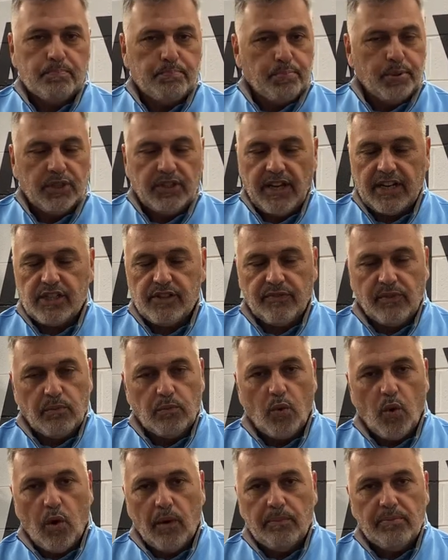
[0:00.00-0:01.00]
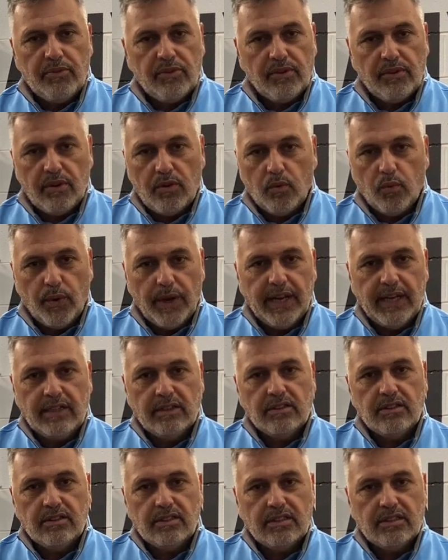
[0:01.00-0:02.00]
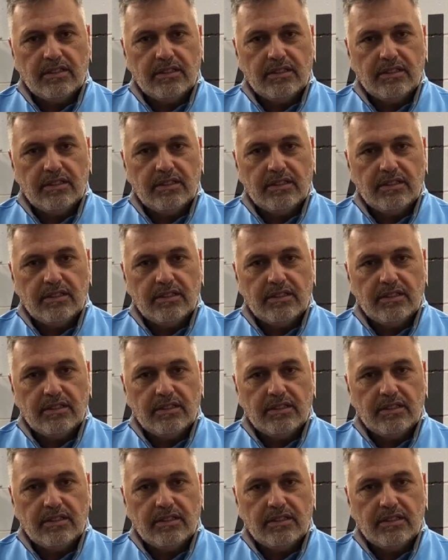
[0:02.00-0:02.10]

Protects you from warmth, wind.